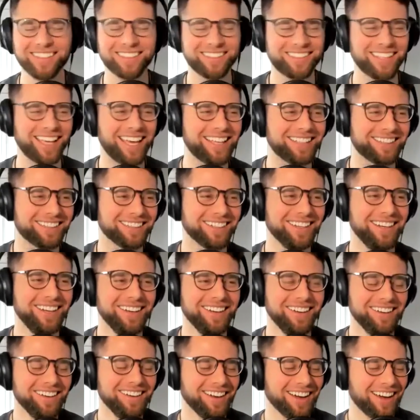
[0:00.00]

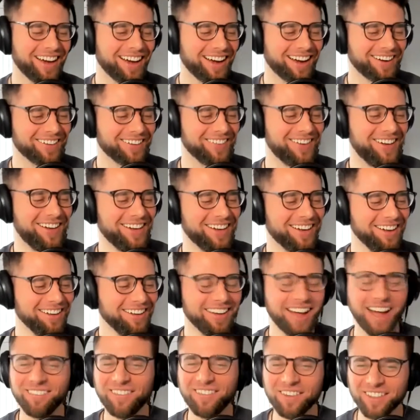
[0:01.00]
States. Um,
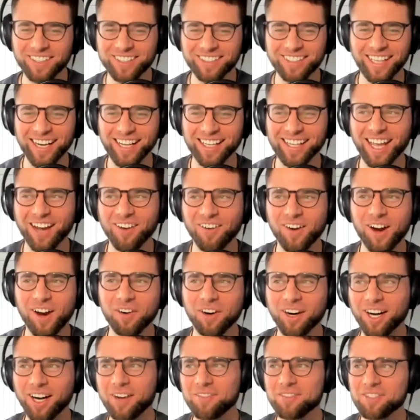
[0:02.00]
I've never said it that way
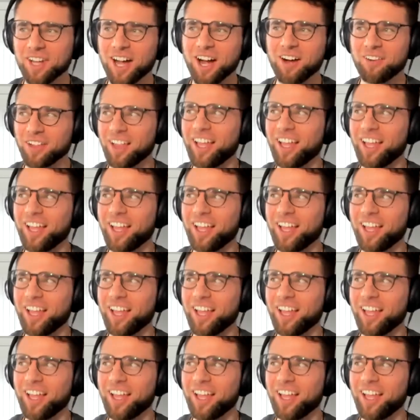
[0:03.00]
where it comes out.